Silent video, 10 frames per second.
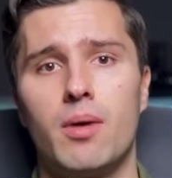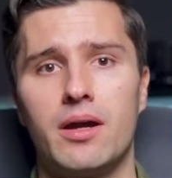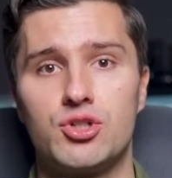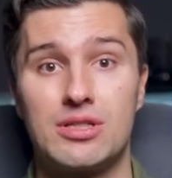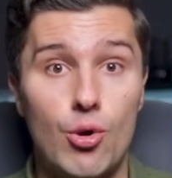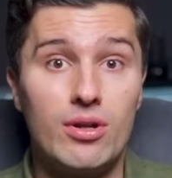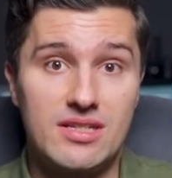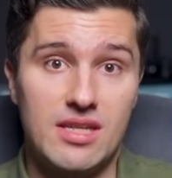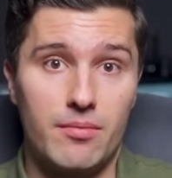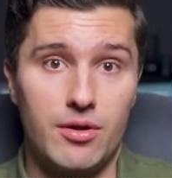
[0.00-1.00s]
by just learning
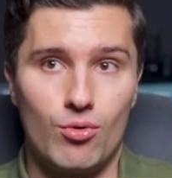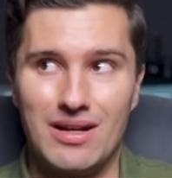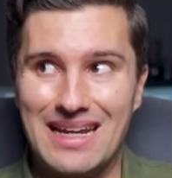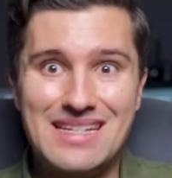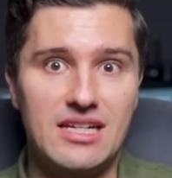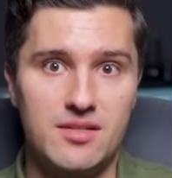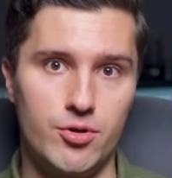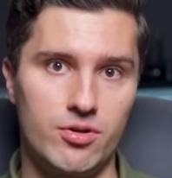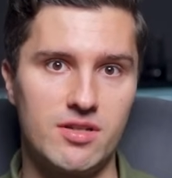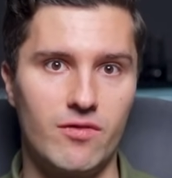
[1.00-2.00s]
something where less
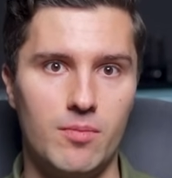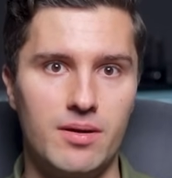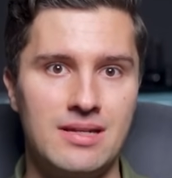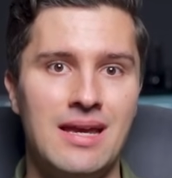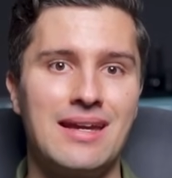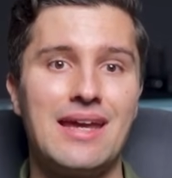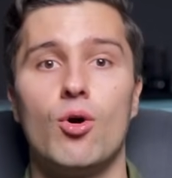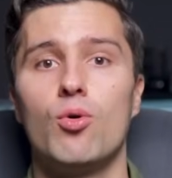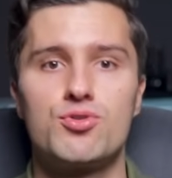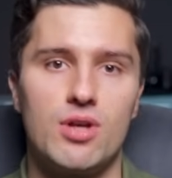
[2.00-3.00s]
experienced developers can
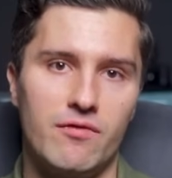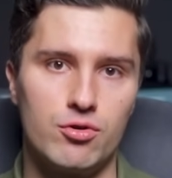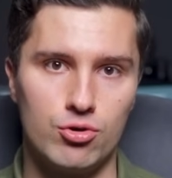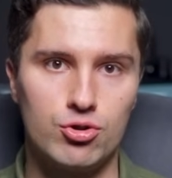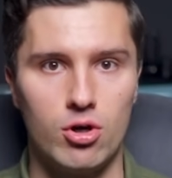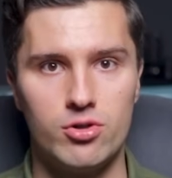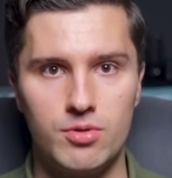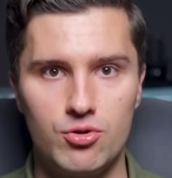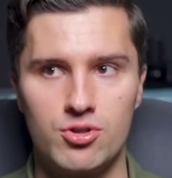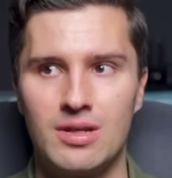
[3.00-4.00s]
also have a good
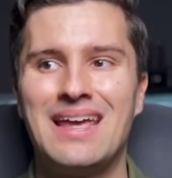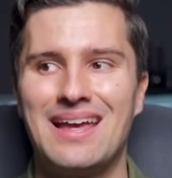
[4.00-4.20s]
contribution,